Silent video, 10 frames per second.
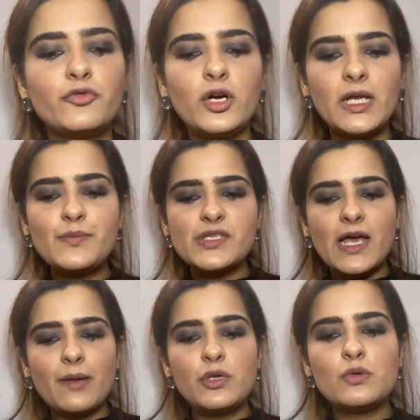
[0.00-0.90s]
for lips,
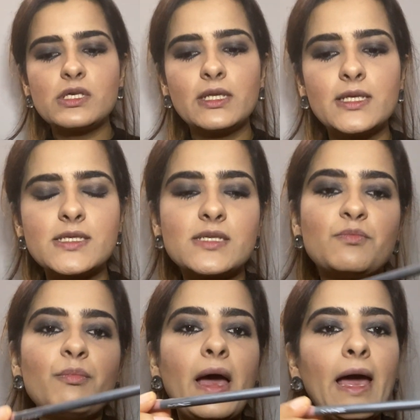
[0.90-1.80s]
I'm using this
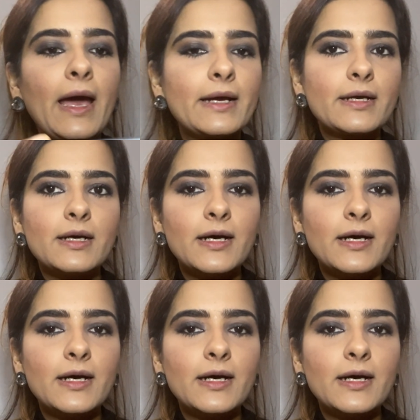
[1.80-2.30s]
MAC